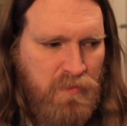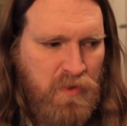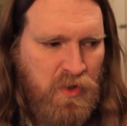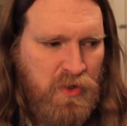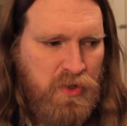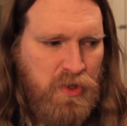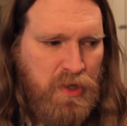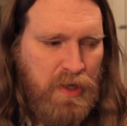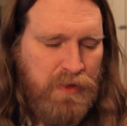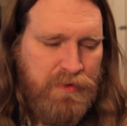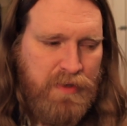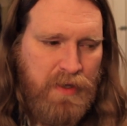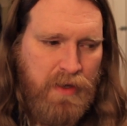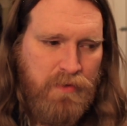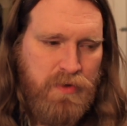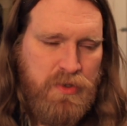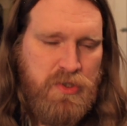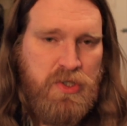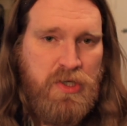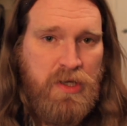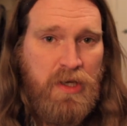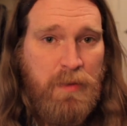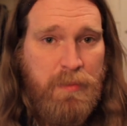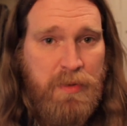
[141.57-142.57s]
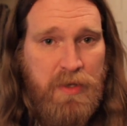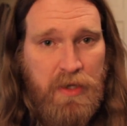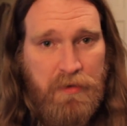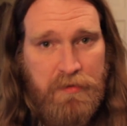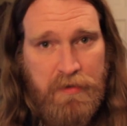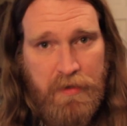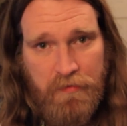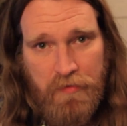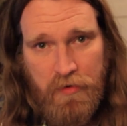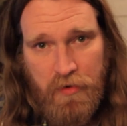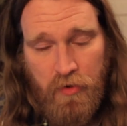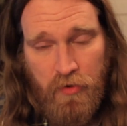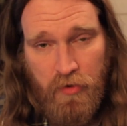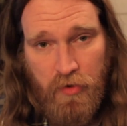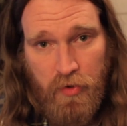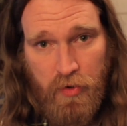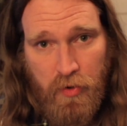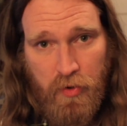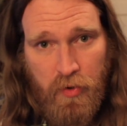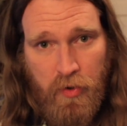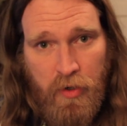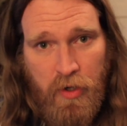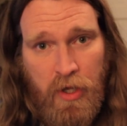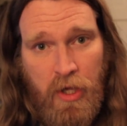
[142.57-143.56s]
you have to have a ship, you have to have a
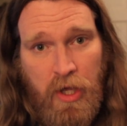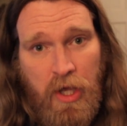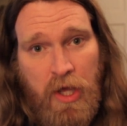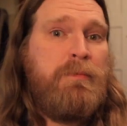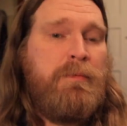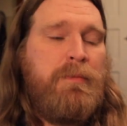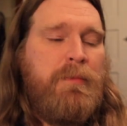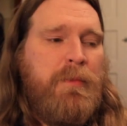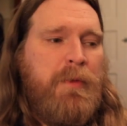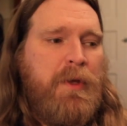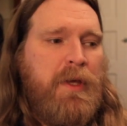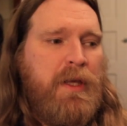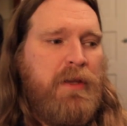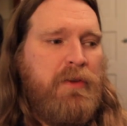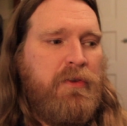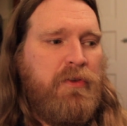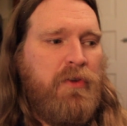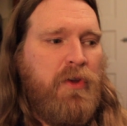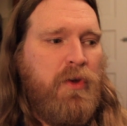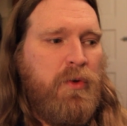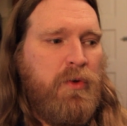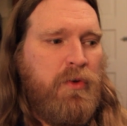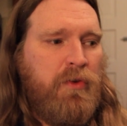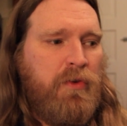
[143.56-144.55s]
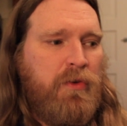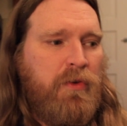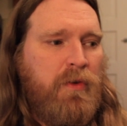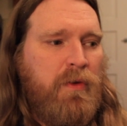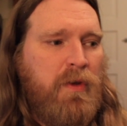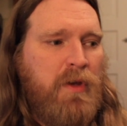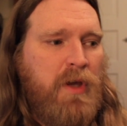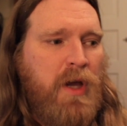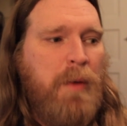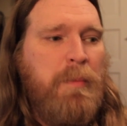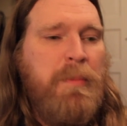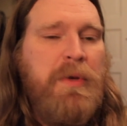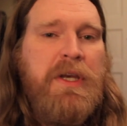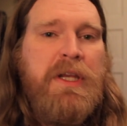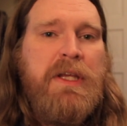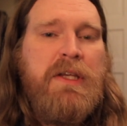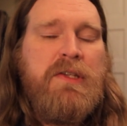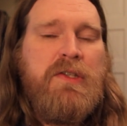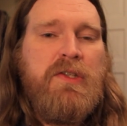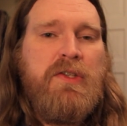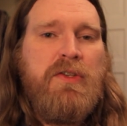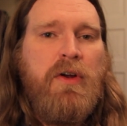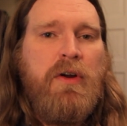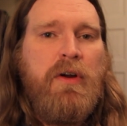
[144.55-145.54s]
crew. And so
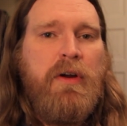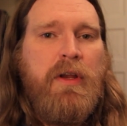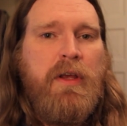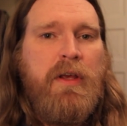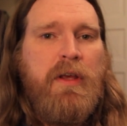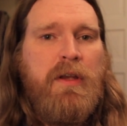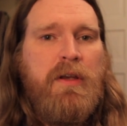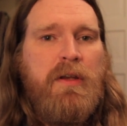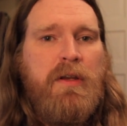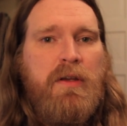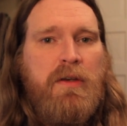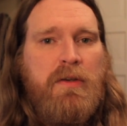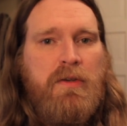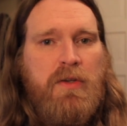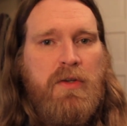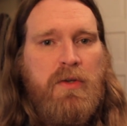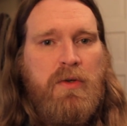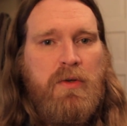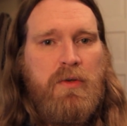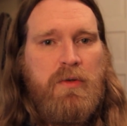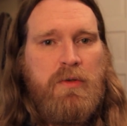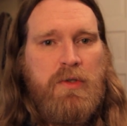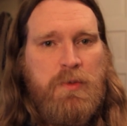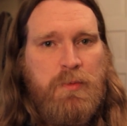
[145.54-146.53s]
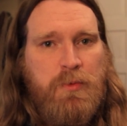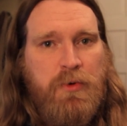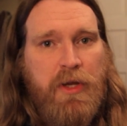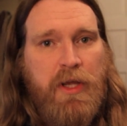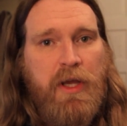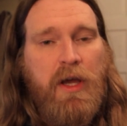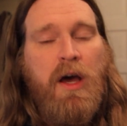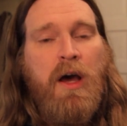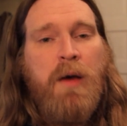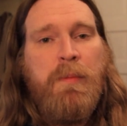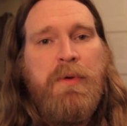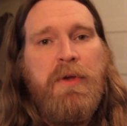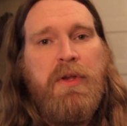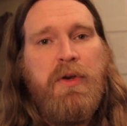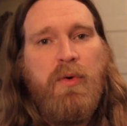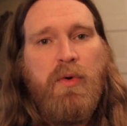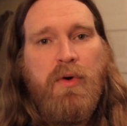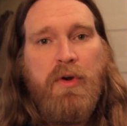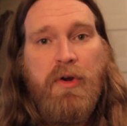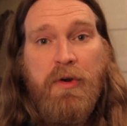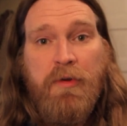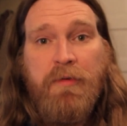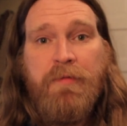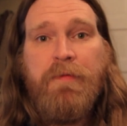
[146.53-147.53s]
companies started to spring up in
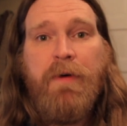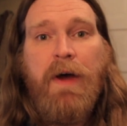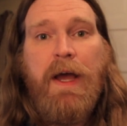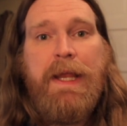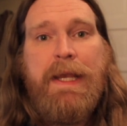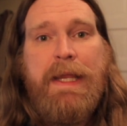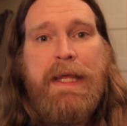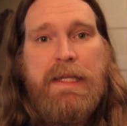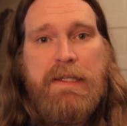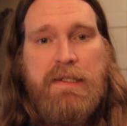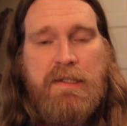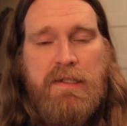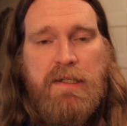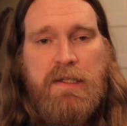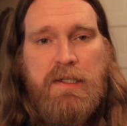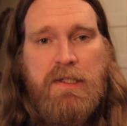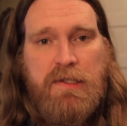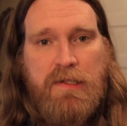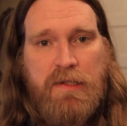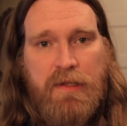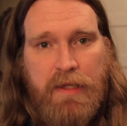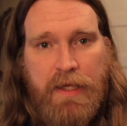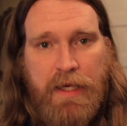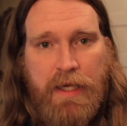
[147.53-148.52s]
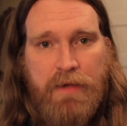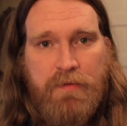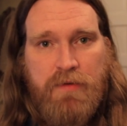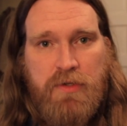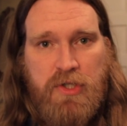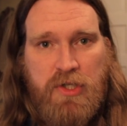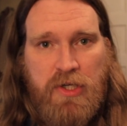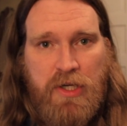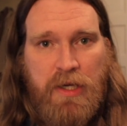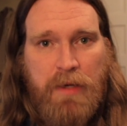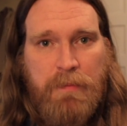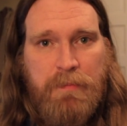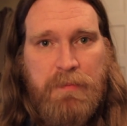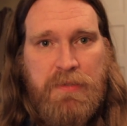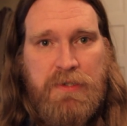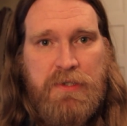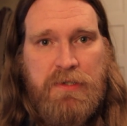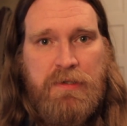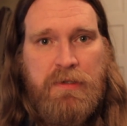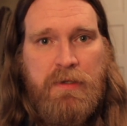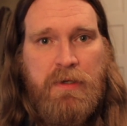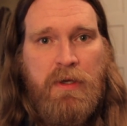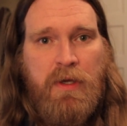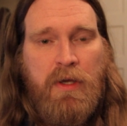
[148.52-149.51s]
order to finance these slave
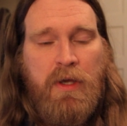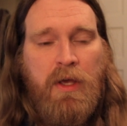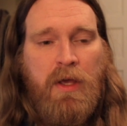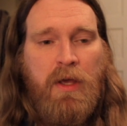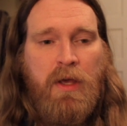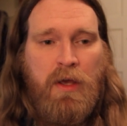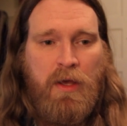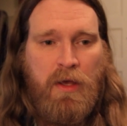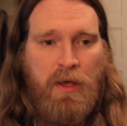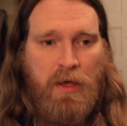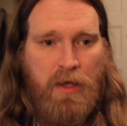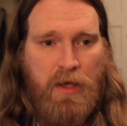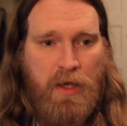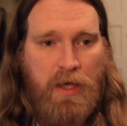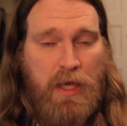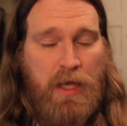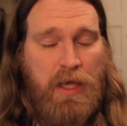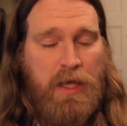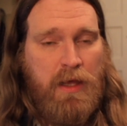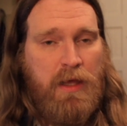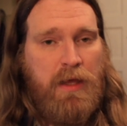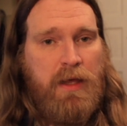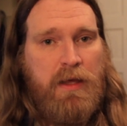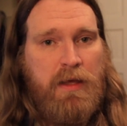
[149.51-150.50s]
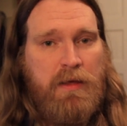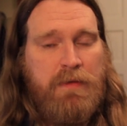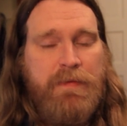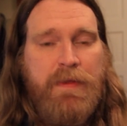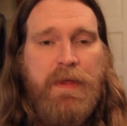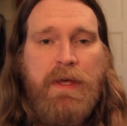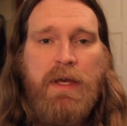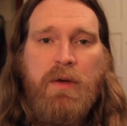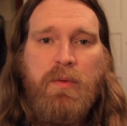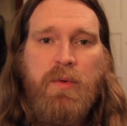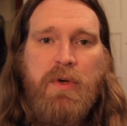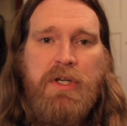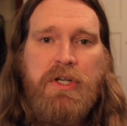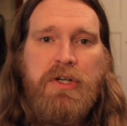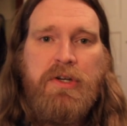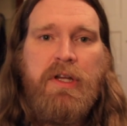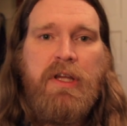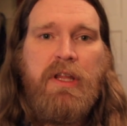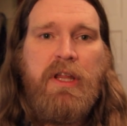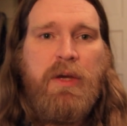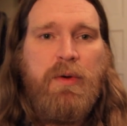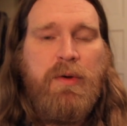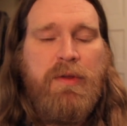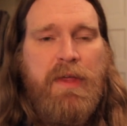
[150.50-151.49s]
ships. And then when you're
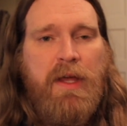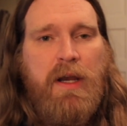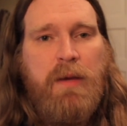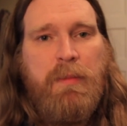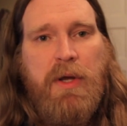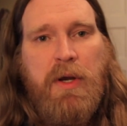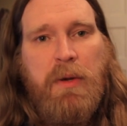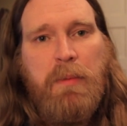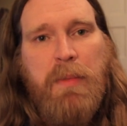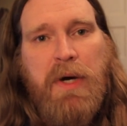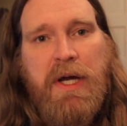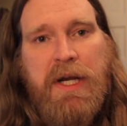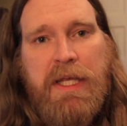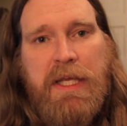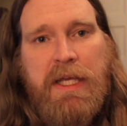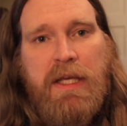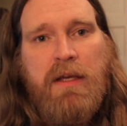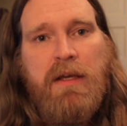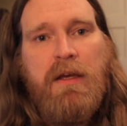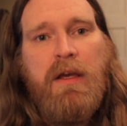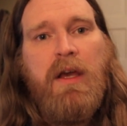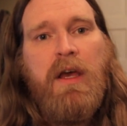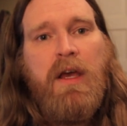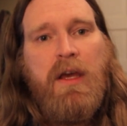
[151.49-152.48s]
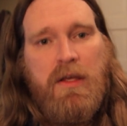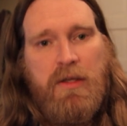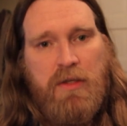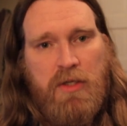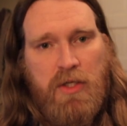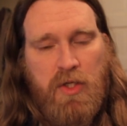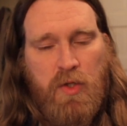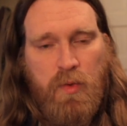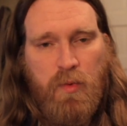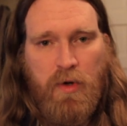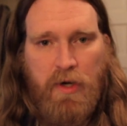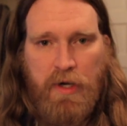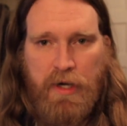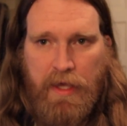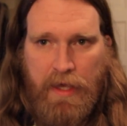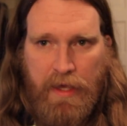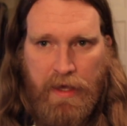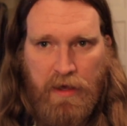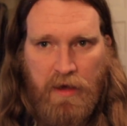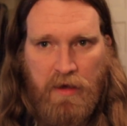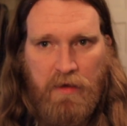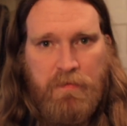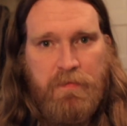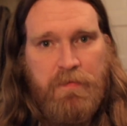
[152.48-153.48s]
dealing with that amount of money, you want to
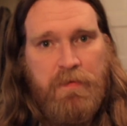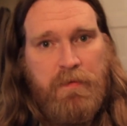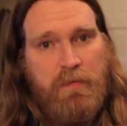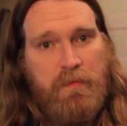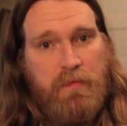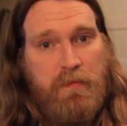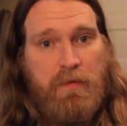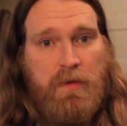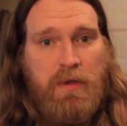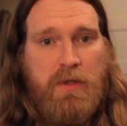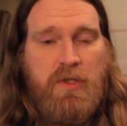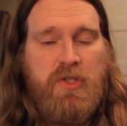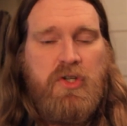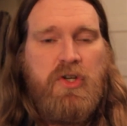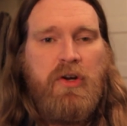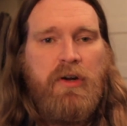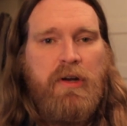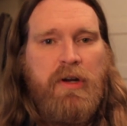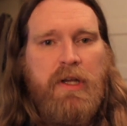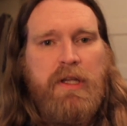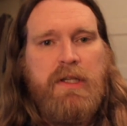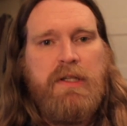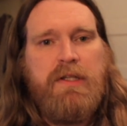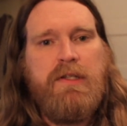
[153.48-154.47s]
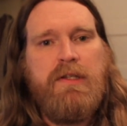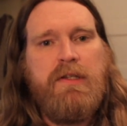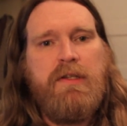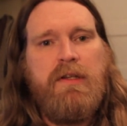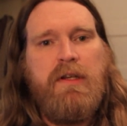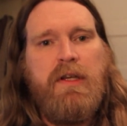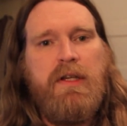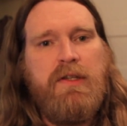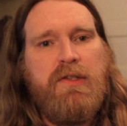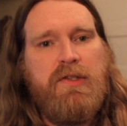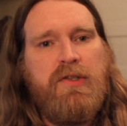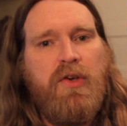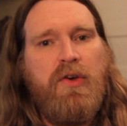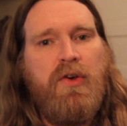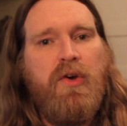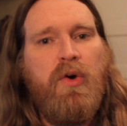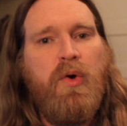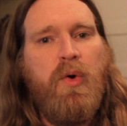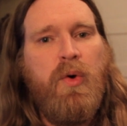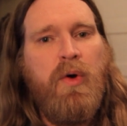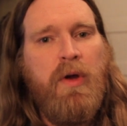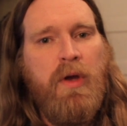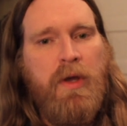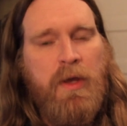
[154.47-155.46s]
have insurance. And
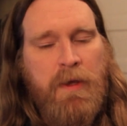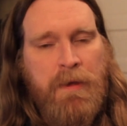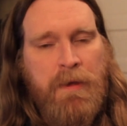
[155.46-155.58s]
so